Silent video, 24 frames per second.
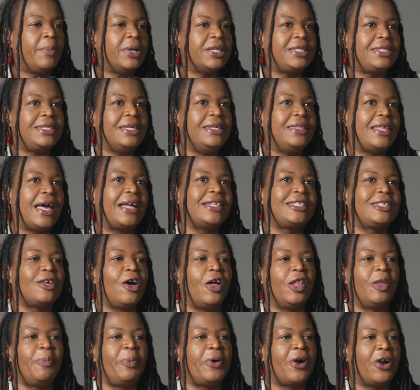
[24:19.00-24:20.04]
But see, that's
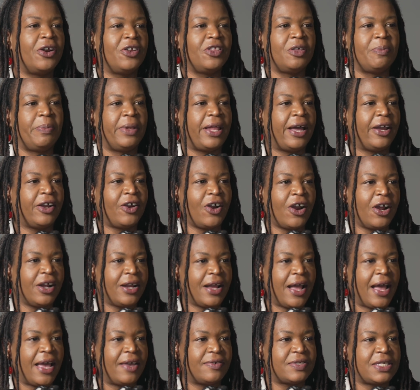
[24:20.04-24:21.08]
all a part of the Black
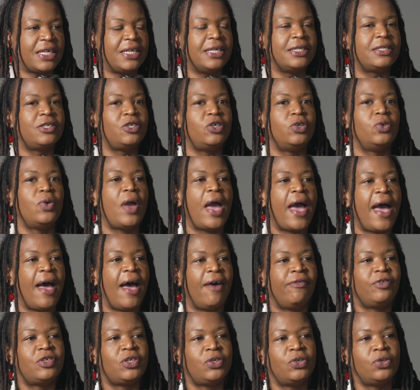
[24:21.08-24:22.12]
Archives, is you
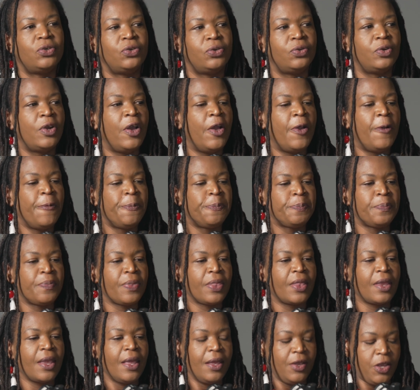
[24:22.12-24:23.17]
have to,
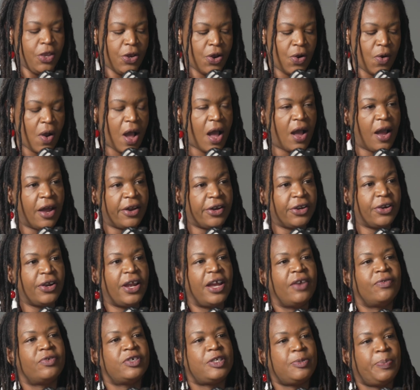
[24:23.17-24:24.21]
you know, honor
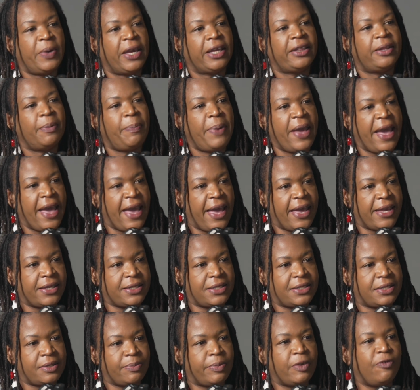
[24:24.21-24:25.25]
and respect the
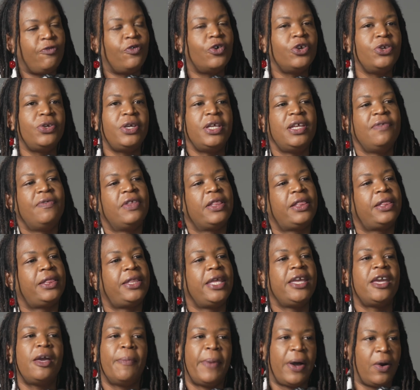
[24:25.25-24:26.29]
past before you can even
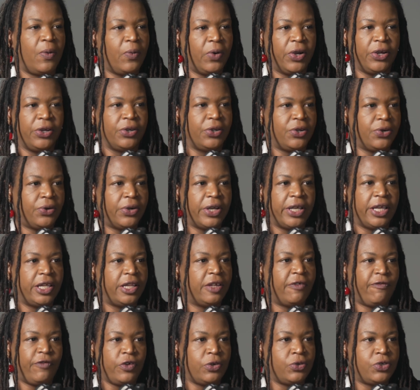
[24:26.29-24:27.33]
think about where you're going in
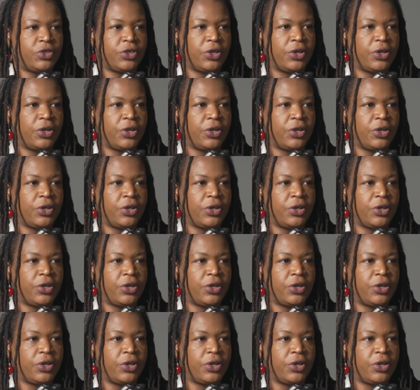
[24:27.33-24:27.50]
the future,